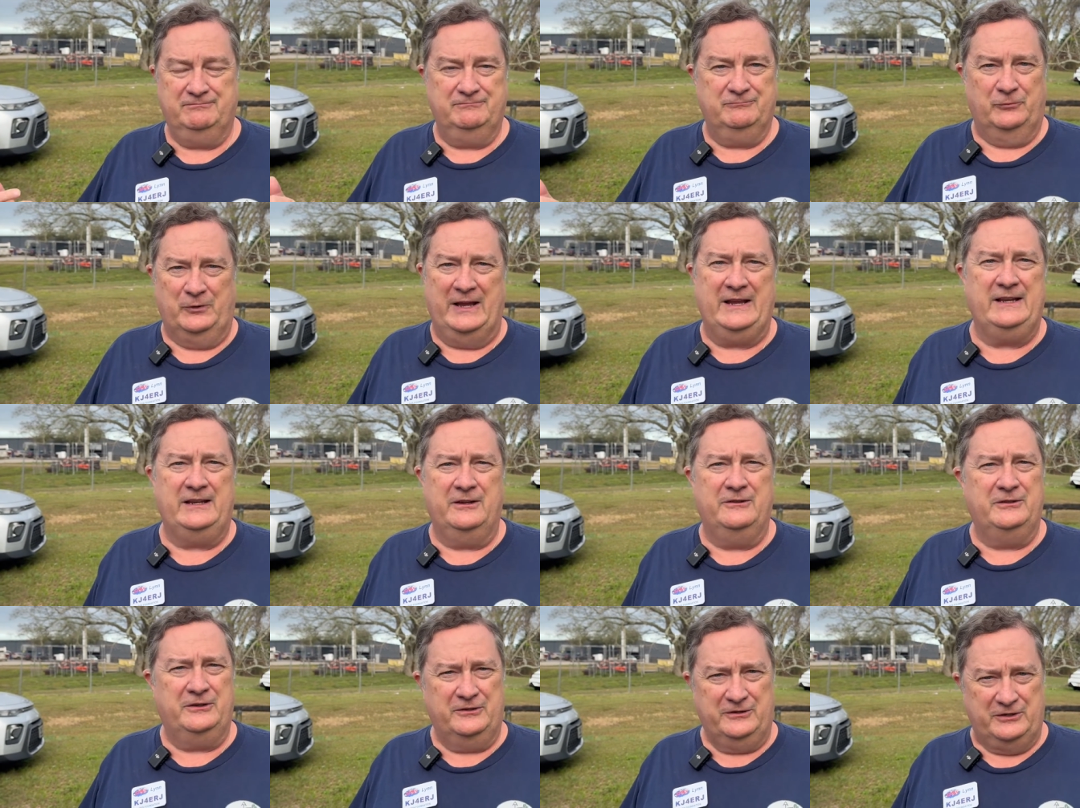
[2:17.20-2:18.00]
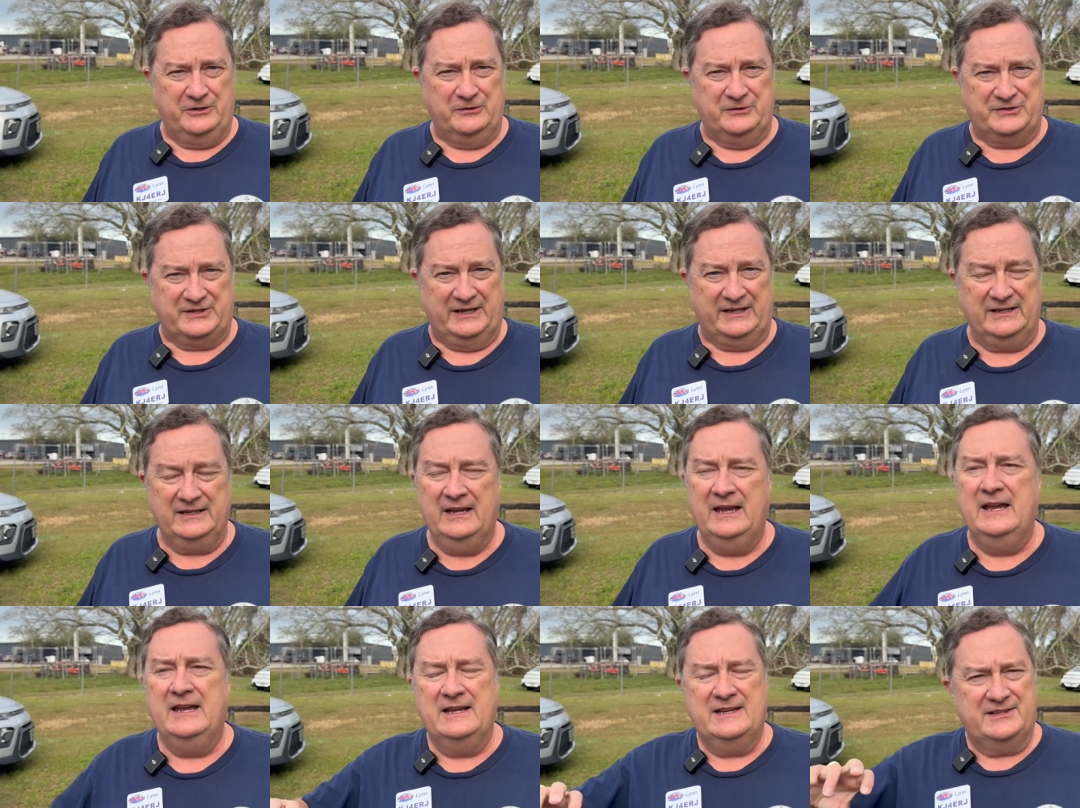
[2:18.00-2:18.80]
radio you're using
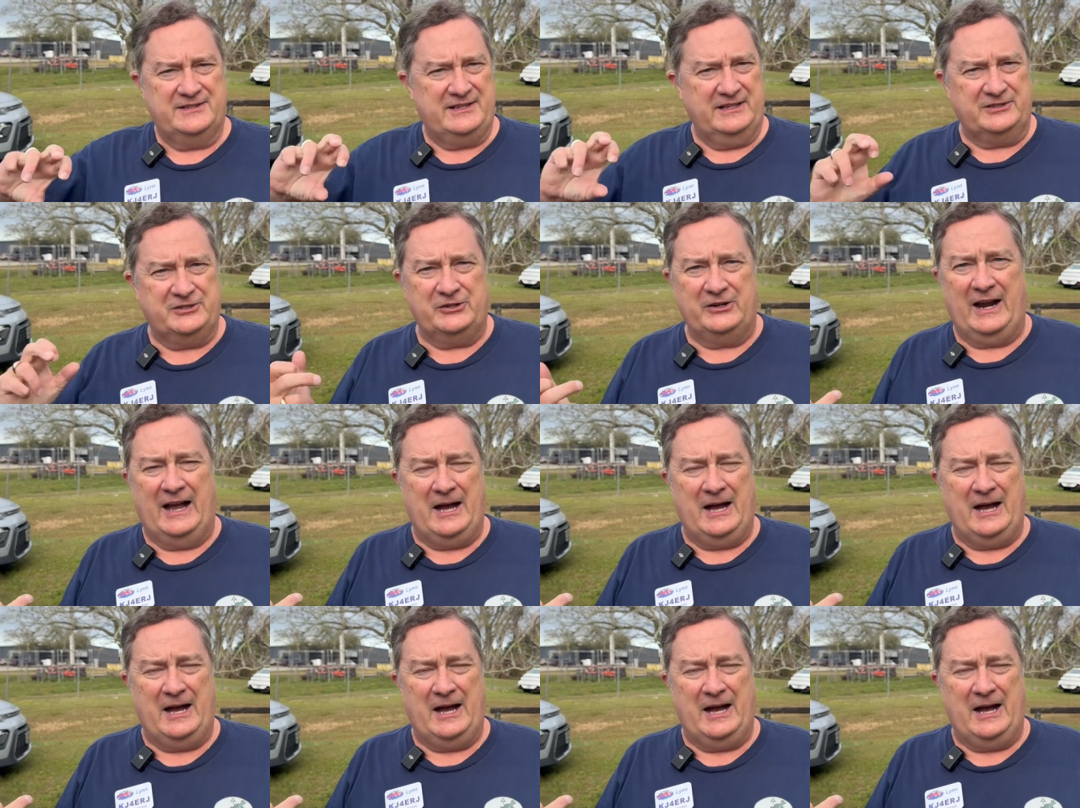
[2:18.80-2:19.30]
set your